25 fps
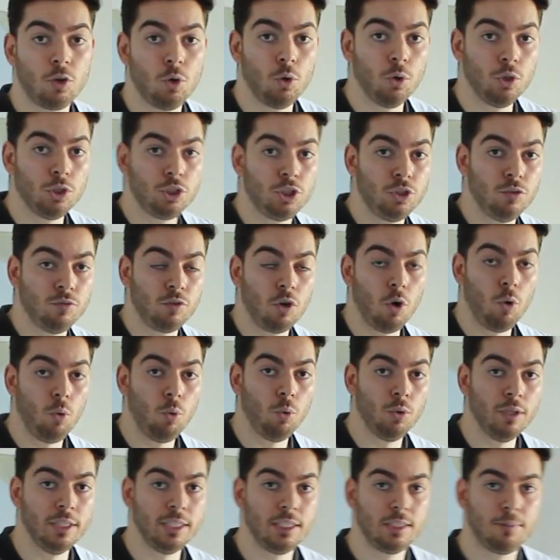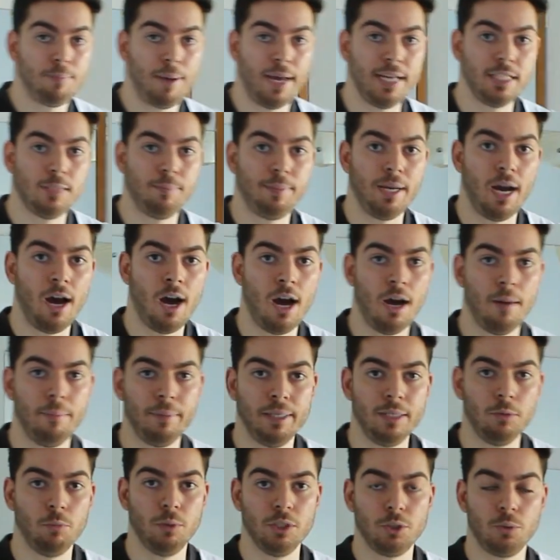course, you've got all this space
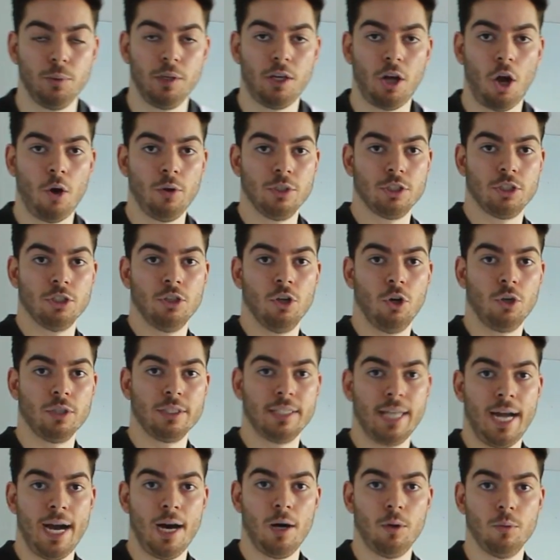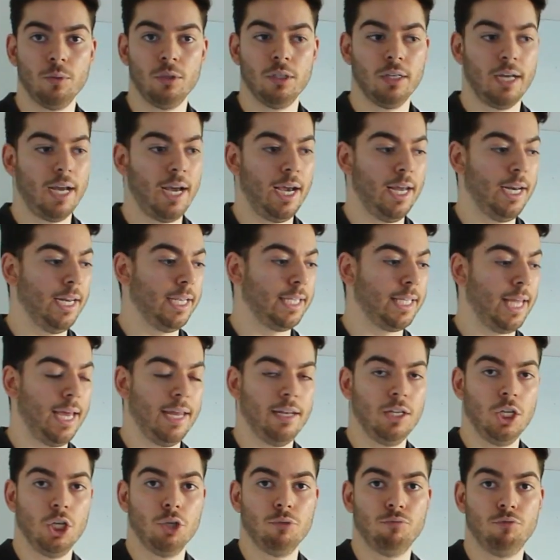behind me, which we're going to knock down. And
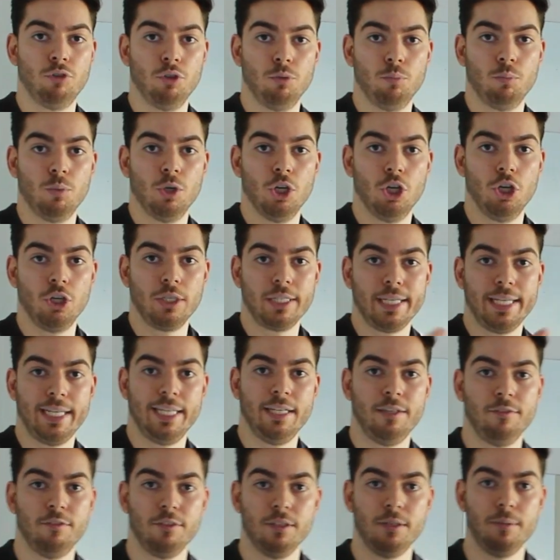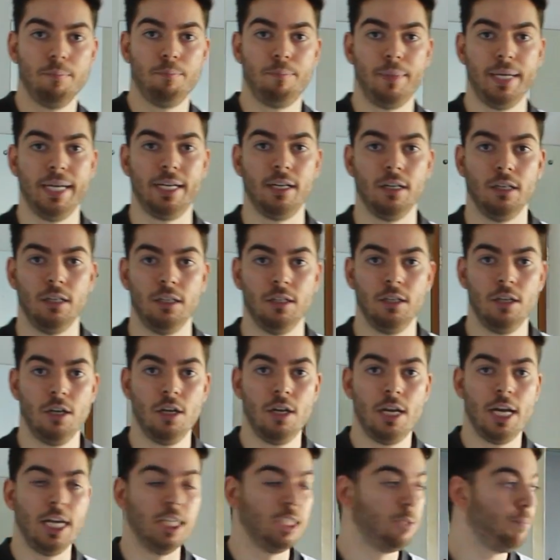again, the room will look even bigger,
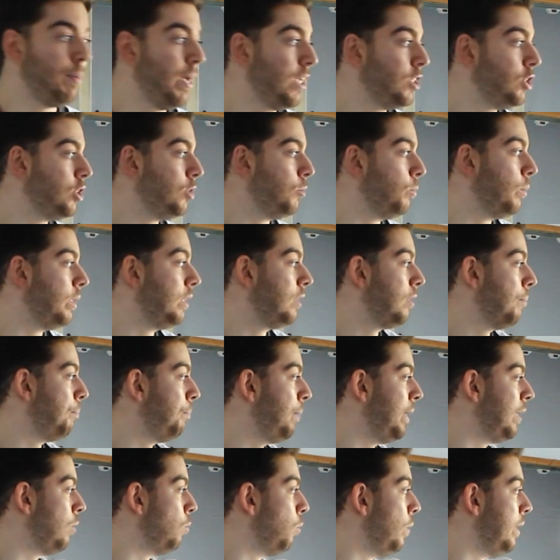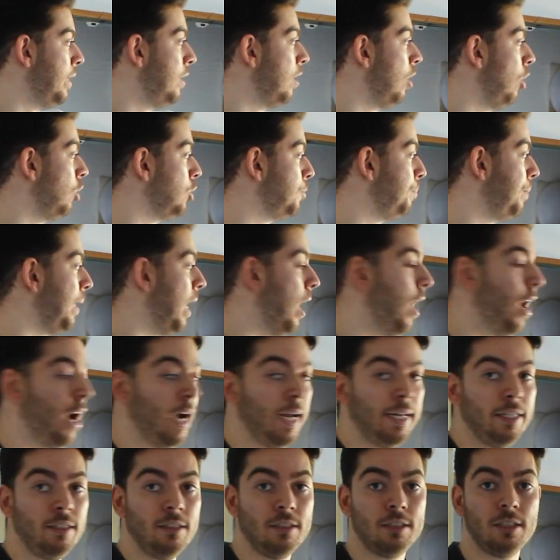especially with the big windows
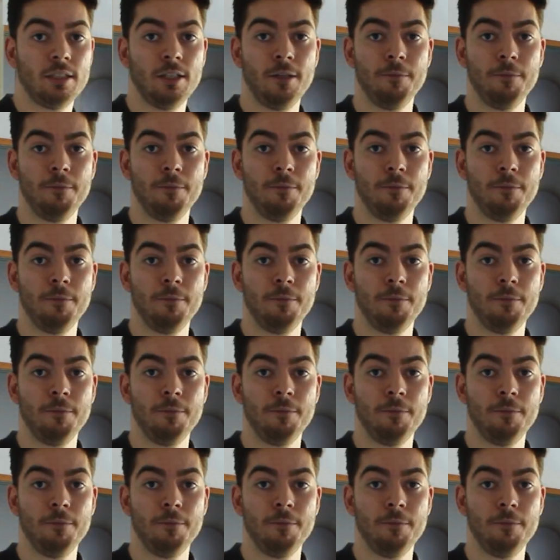behind.